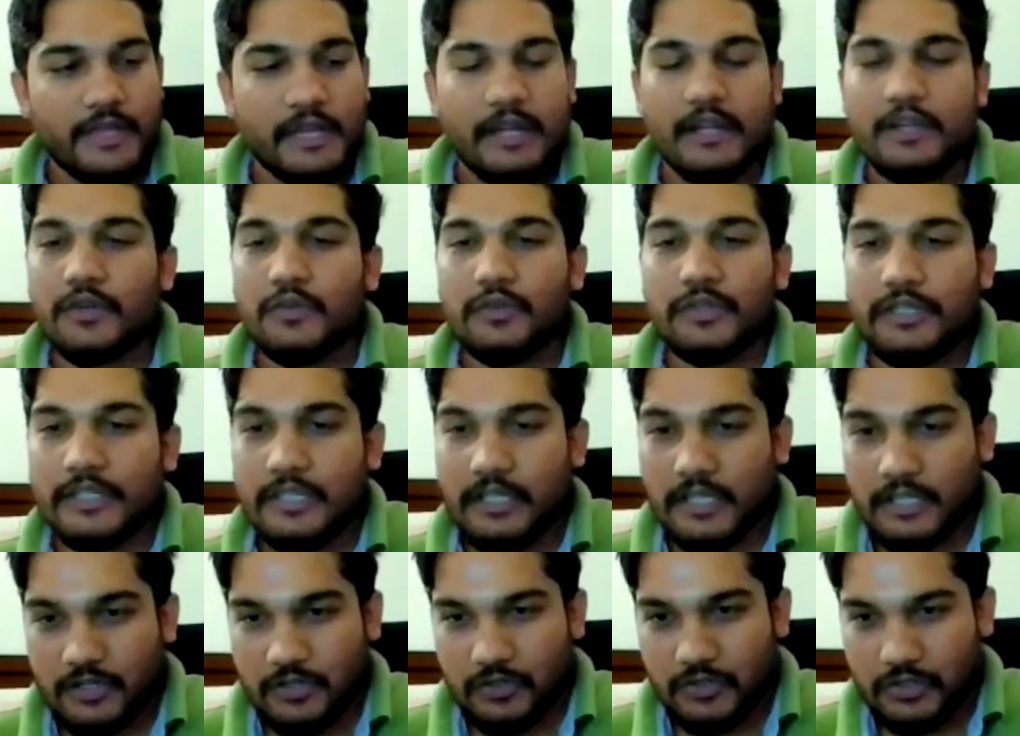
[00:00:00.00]
We are
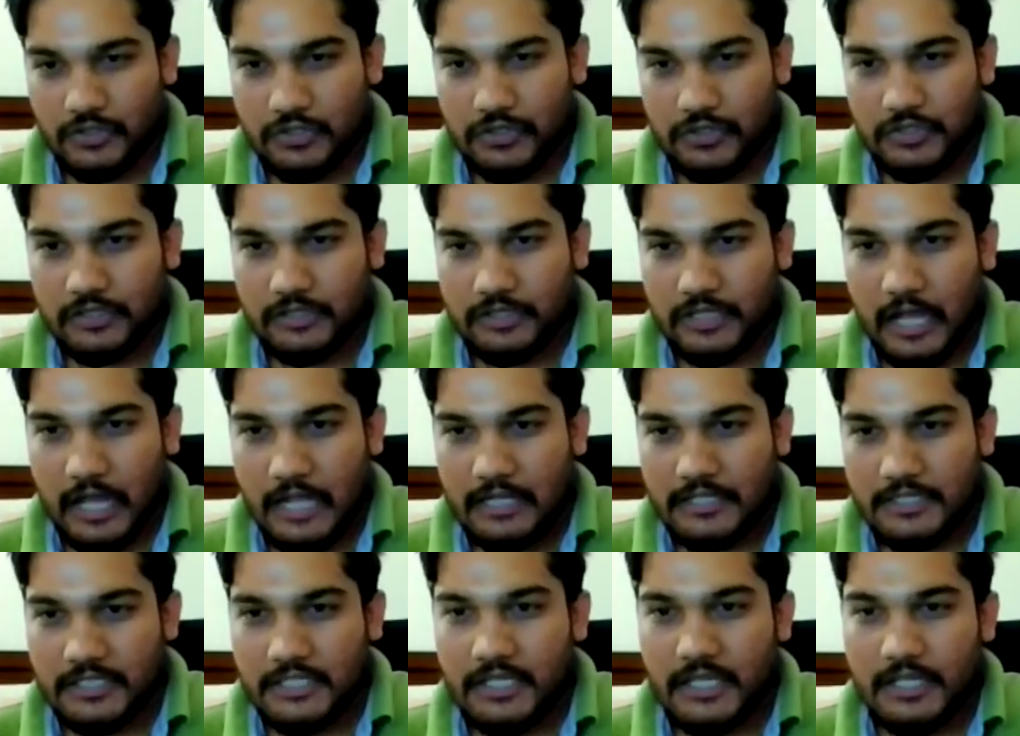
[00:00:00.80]
doing a course on
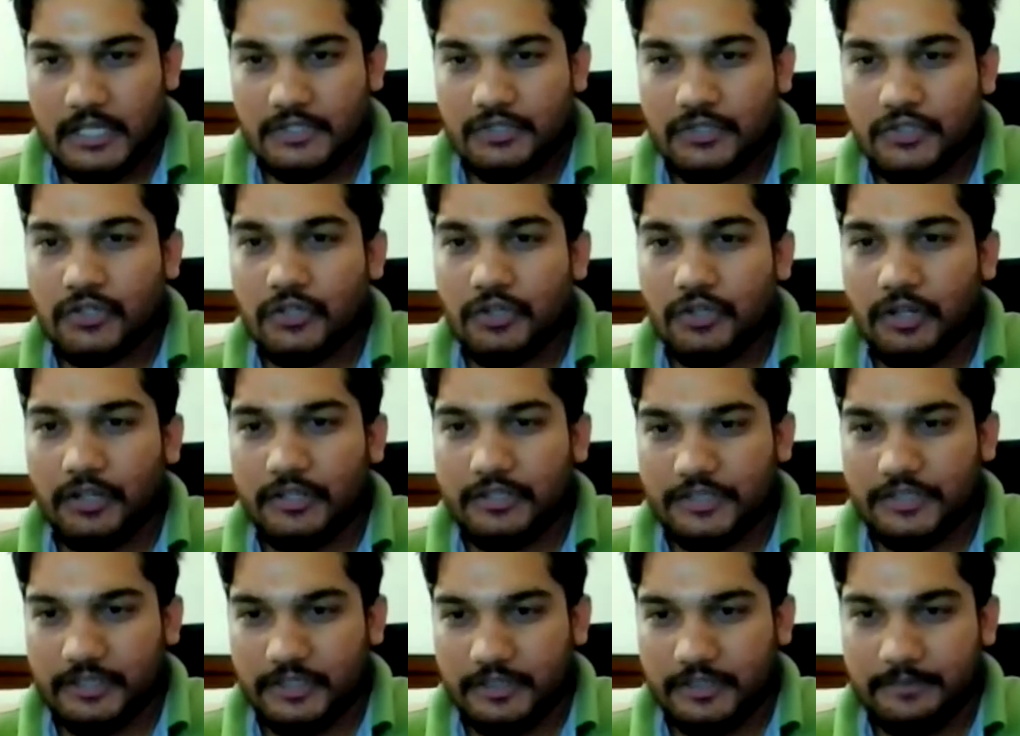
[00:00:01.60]
Tajik
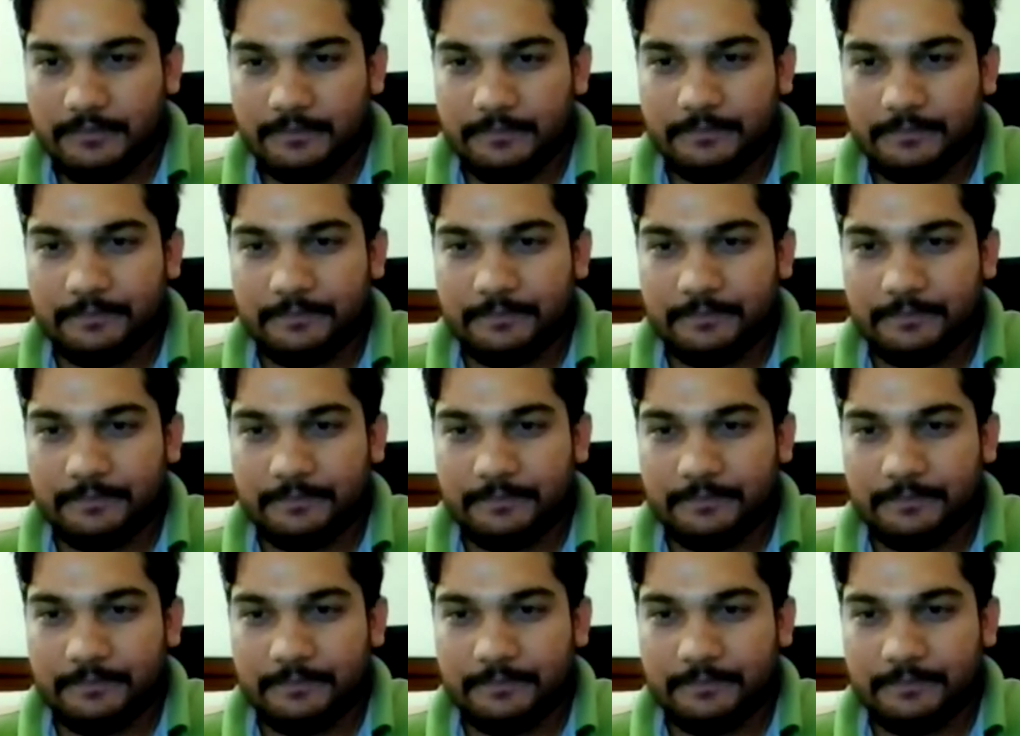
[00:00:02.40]
astrology